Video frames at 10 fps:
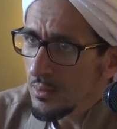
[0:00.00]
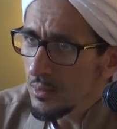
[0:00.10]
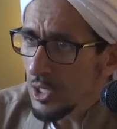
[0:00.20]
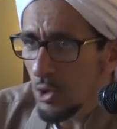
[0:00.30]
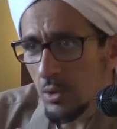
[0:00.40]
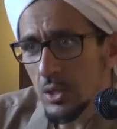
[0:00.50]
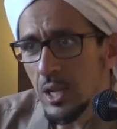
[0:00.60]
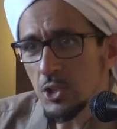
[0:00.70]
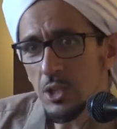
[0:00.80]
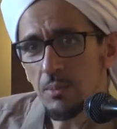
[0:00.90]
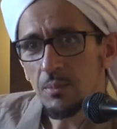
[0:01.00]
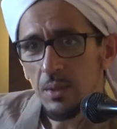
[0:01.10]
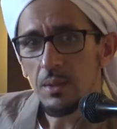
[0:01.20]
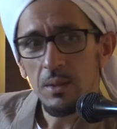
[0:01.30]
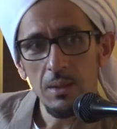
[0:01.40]
They called it ashram.
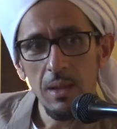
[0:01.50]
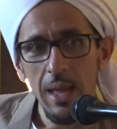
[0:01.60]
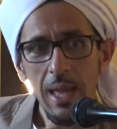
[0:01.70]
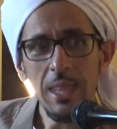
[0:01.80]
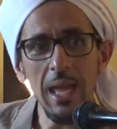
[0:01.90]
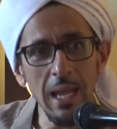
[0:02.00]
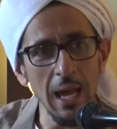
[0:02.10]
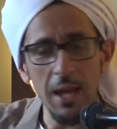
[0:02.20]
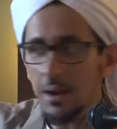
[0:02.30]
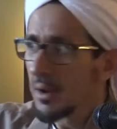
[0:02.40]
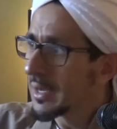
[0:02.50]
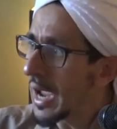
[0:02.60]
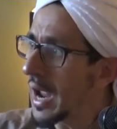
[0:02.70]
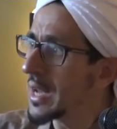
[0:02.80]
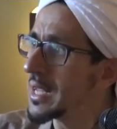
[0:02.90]
They are
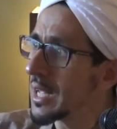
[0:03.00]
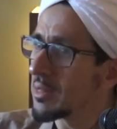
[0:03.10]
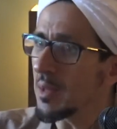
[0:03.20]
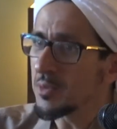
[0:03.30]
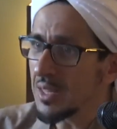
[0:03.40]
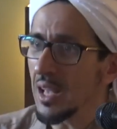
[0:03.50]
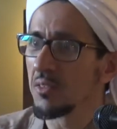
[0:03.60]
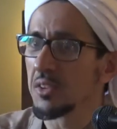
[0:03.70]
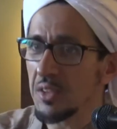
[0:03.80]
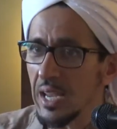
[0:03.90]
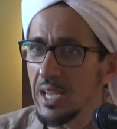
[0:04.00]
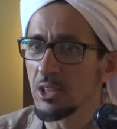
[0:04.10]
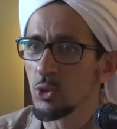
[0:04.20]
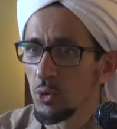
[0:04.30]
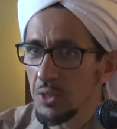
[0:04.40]
carrying themselves
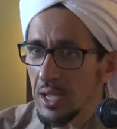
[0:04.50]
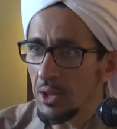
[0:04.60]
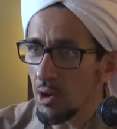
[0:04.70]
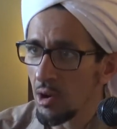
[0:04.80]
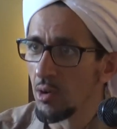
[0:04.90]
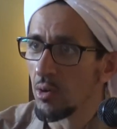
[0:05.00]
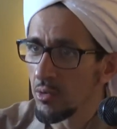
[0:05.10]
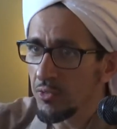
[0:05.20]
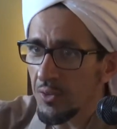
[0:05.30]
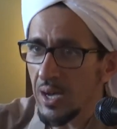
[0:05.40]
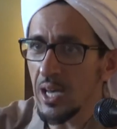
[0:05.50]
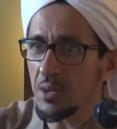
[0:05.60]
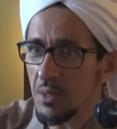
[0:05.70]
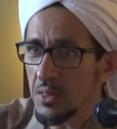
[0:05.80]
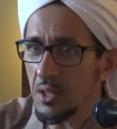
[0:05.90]
into their own
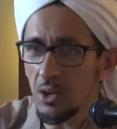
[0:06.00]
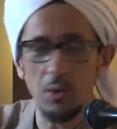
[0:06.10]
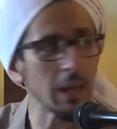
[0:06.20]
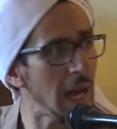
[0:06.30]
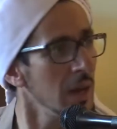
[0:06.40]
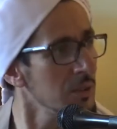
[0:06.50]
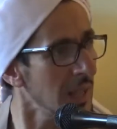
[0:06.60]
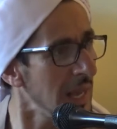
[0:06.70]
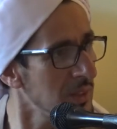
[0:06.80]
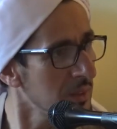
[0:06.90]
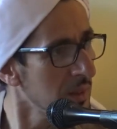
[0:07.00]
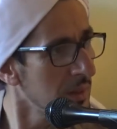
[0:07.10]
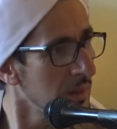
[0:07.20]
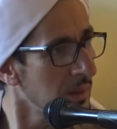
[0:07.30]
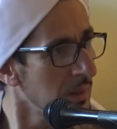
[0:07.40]
farm and their own house as
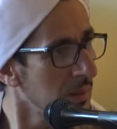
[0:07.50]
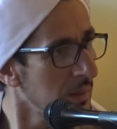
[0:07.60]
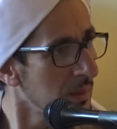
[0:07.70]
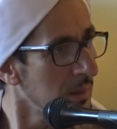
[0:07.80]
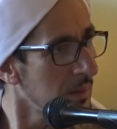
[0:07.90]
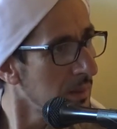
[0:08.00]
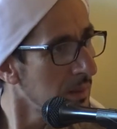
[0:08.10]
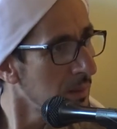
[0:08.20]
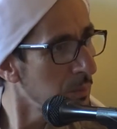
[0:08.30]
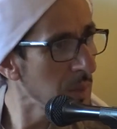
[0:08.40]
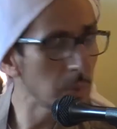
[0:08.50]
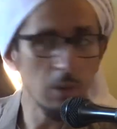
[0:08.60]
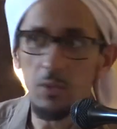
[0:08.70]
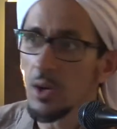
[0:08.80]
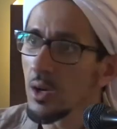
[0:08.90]
people
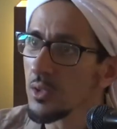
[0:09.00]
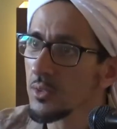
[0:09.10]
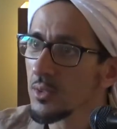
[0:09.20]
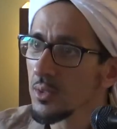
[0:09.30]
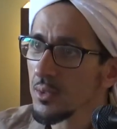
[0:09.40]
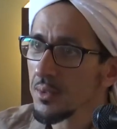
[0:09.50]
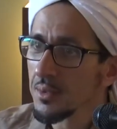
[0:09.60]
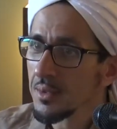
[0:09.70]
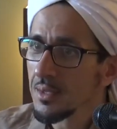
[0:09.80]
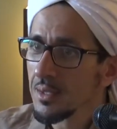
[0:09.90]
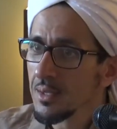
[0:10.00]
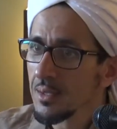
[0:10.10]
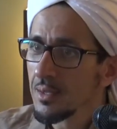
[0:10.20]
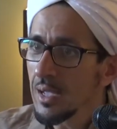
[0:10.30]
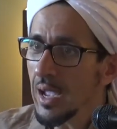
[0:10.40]
of God
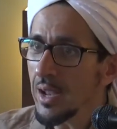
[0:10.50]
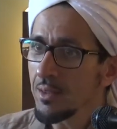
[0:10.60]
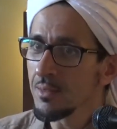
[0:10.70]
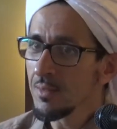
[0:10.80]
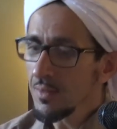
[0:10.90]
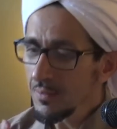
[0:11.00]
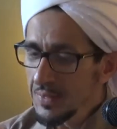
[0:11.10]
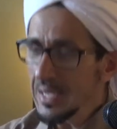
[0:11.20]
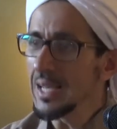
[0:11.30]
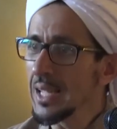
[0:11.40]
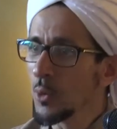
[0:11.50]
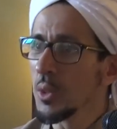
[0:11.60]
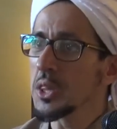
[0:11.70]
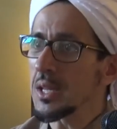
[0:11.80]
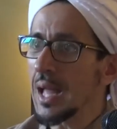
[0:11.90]
and dealing
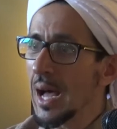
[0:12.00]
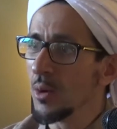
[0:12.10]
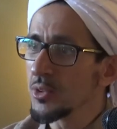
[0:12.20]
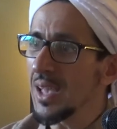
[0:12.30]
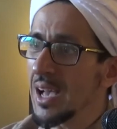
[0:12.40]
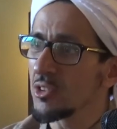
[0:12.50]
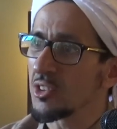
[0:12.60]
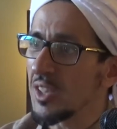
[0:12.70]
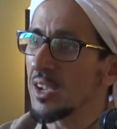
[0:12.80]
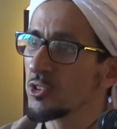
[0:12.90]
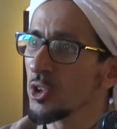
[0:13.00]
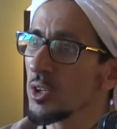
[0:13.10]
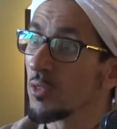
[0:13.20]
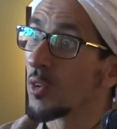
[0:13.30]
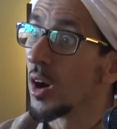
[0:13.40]
with that house as a
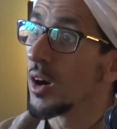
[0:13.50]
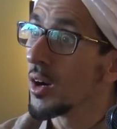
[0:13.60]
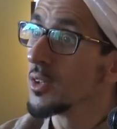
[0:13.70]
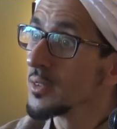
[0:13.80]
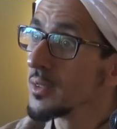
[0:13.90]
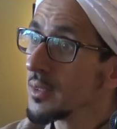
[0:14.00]
sanctuary of God.